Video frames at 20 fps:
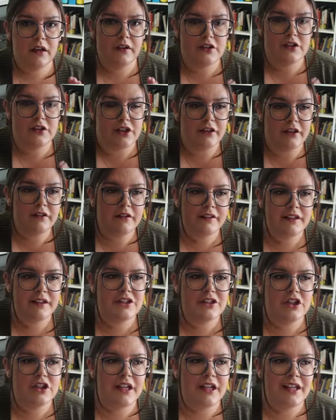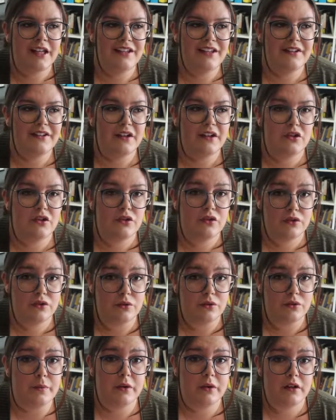Generalization is
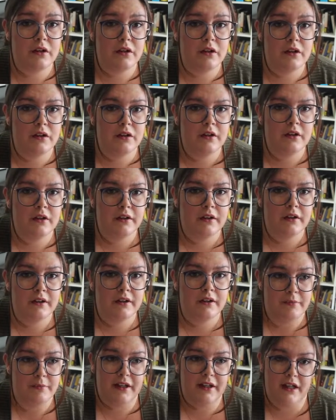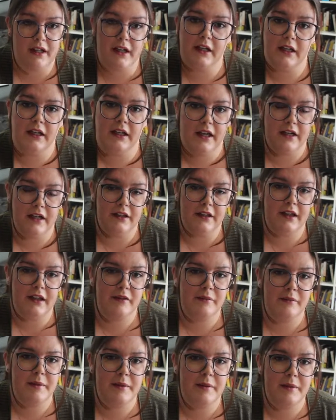super complicated, and a
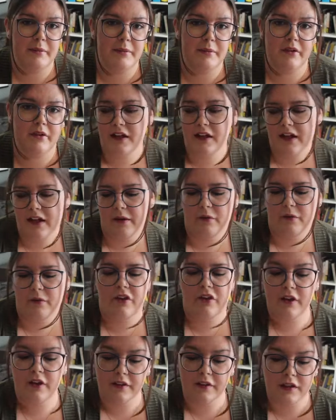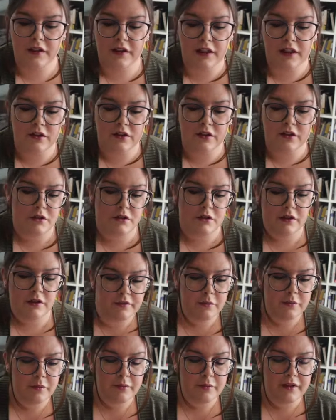lot of people are like, yeah, whether or not they can do it in
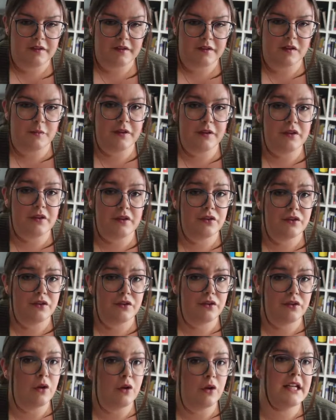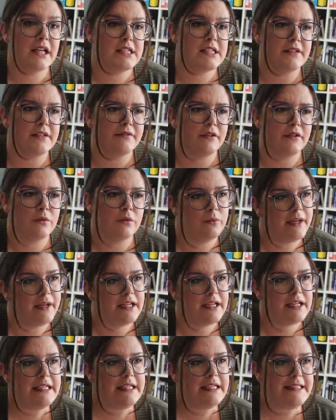different places, but there's so many different
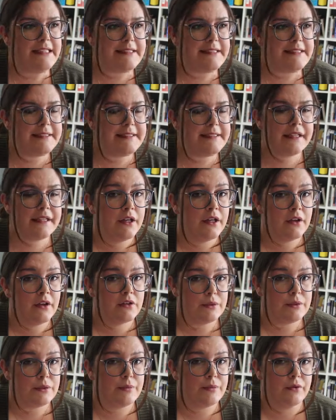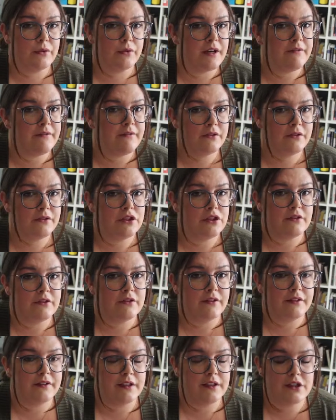ways to program for
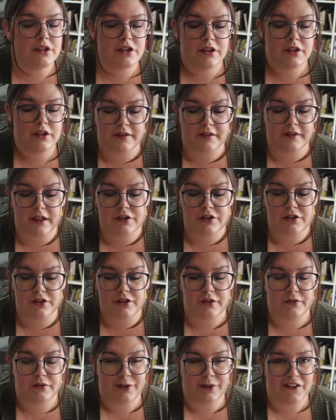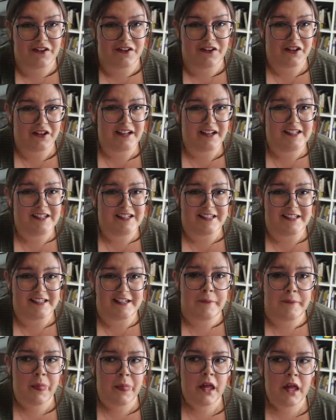generalization. That's actually a really good
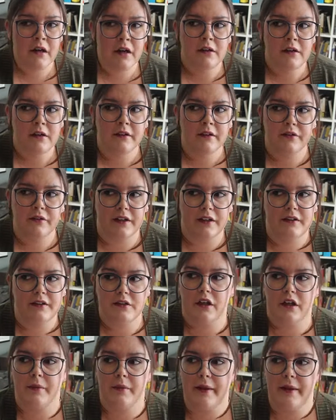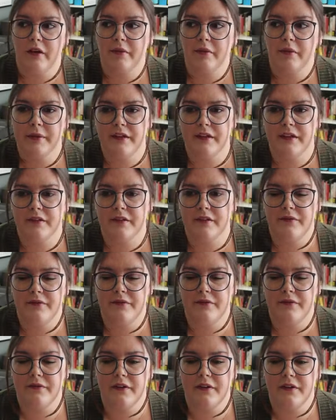idea for us to talk about, because I feel
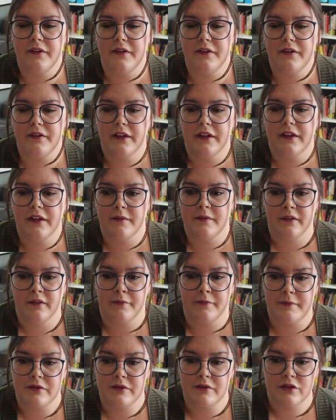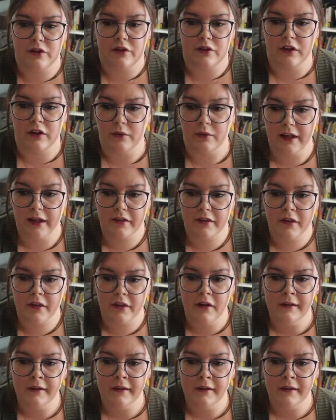like that's something that a lot of people struggle with.